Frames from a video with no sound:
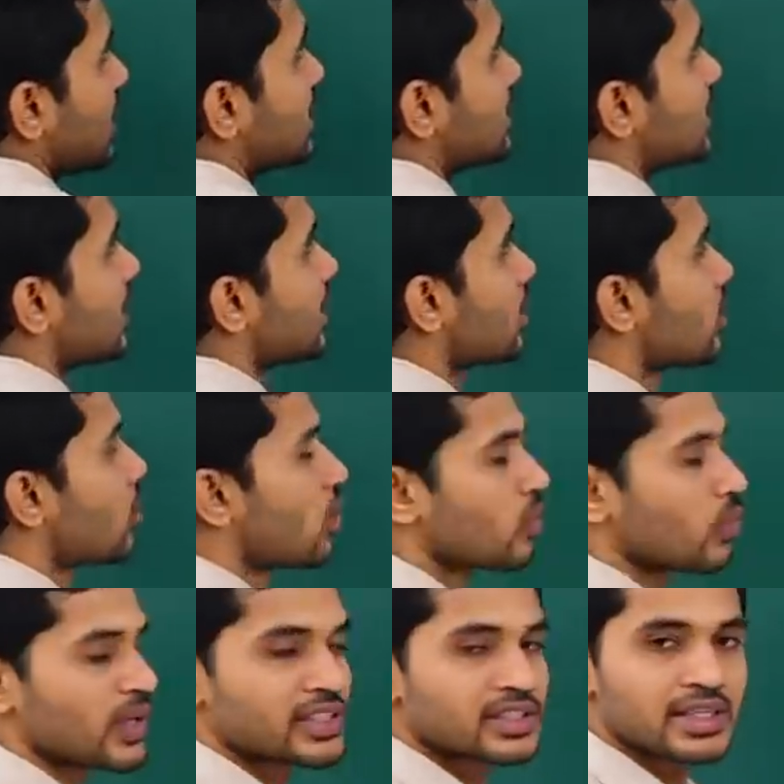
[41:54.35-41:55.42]
Let us take a
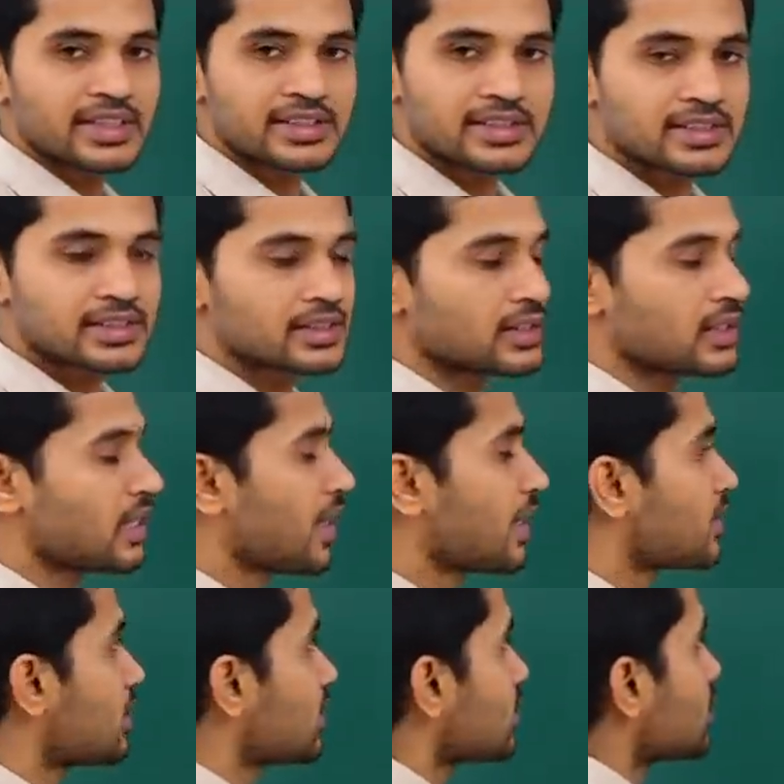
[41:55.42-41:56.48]
convex lens
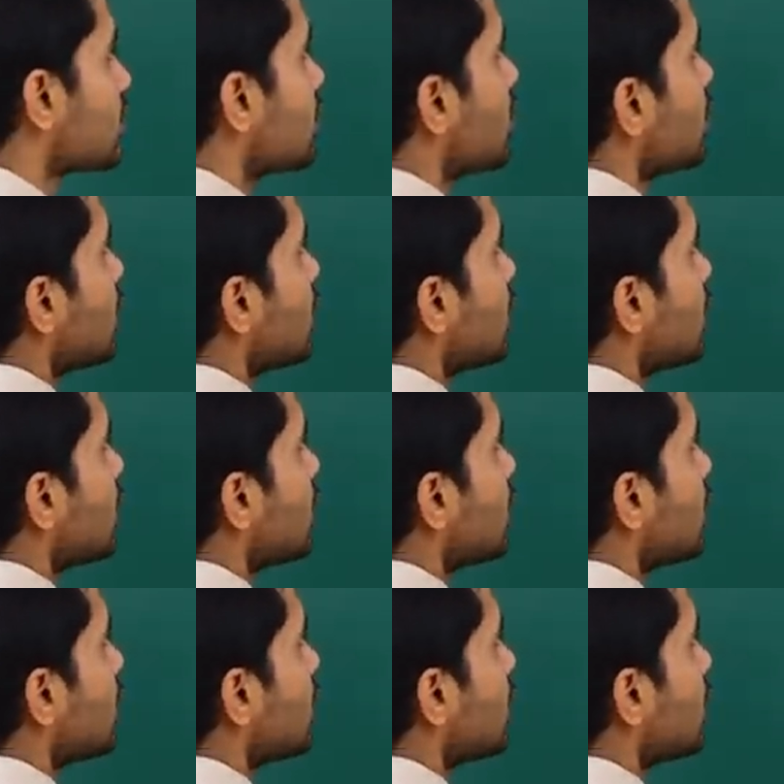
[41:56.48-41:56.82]
like this